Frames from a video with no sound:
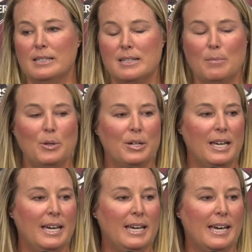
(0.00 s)
similar to
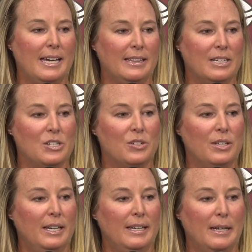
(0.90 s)
KK in that she'll hit